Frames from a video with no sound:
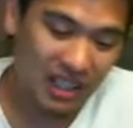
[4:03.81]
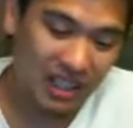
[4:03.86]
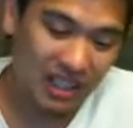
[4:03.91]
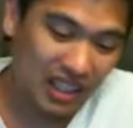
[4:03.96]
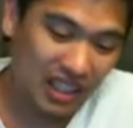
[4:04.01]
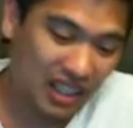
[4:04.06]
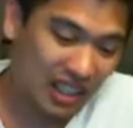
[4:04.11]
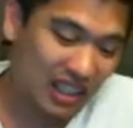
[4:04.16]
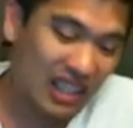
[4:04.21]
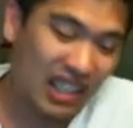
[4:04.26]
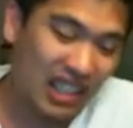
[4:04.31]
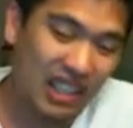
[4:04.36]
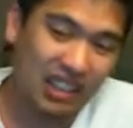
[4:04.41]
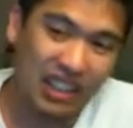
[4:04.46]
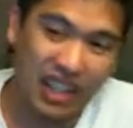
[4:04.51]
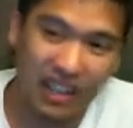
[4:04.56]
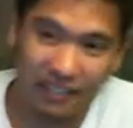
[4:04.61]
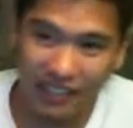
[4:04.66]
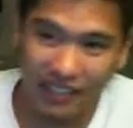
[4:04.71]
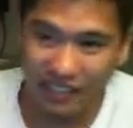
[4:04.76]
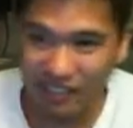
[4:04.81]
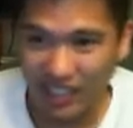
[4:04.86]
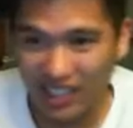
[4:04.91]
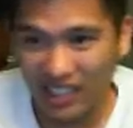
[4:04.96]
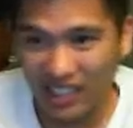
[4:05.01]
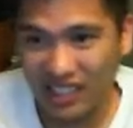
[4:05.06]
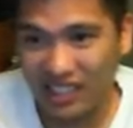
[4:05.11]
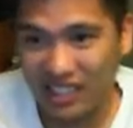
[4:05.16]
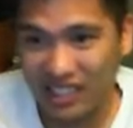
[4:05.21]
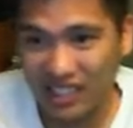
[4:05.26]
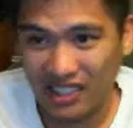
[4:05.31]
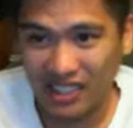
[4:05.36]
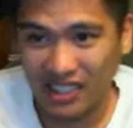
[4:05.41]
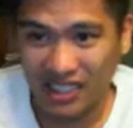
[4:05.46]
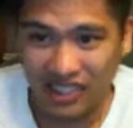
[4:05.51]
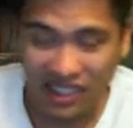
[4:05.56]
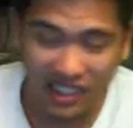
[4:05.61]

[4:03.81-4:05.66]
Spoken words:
knockout heavyweights,